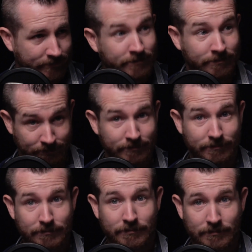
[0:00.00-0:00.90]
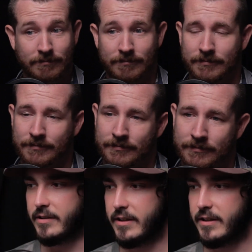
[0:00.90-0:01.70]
I don't know what it is exactly.